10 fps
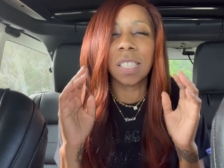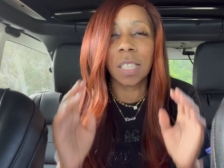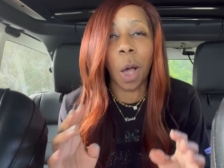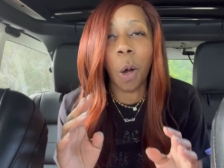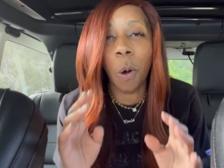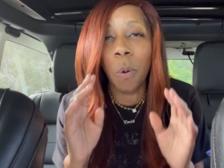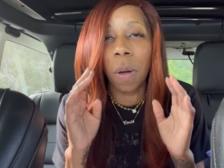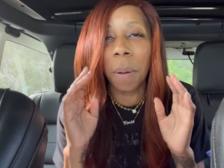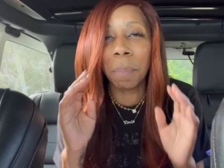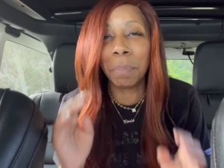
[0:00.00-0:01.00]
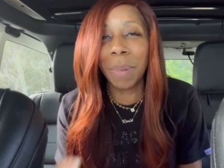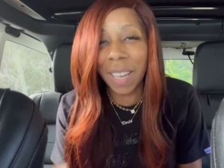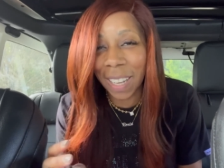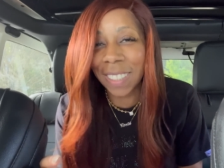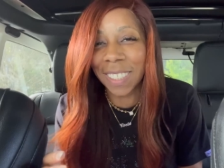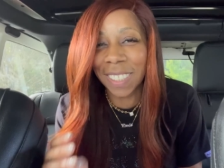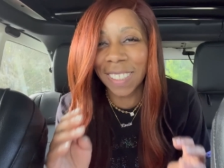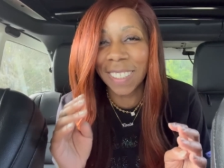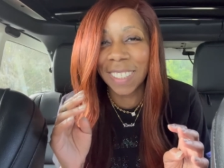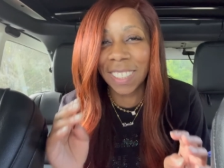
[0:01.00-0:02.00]
so much
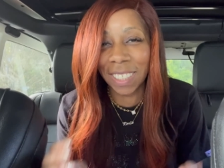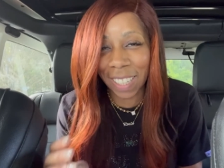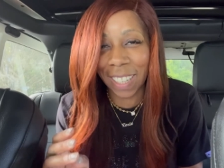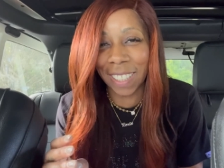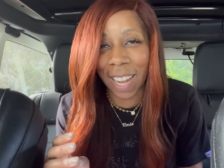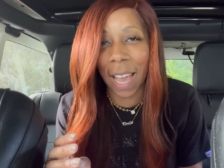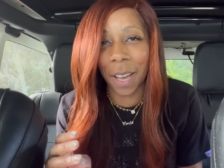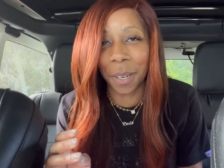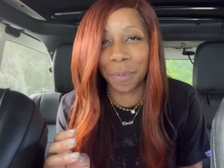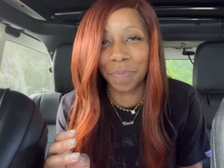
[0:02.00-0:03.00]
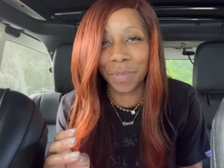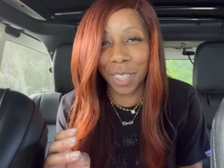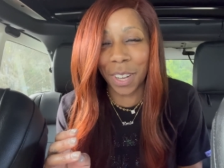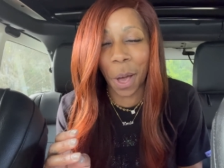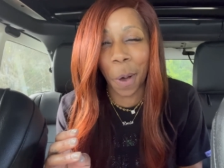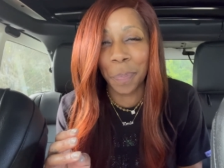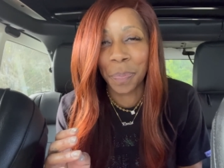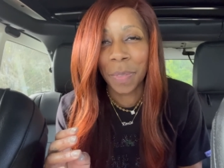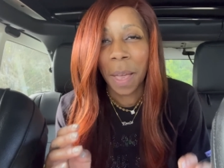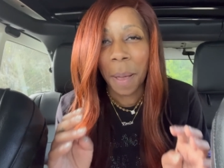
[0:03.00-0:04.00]
shit now, you know,
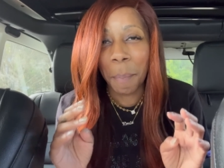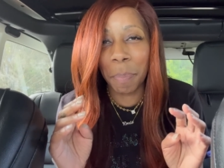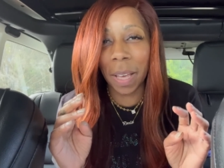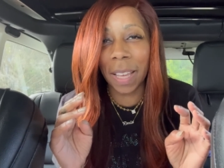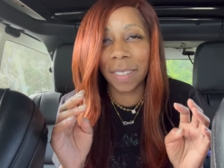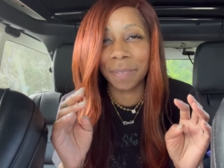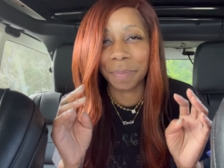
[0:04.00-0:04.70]
but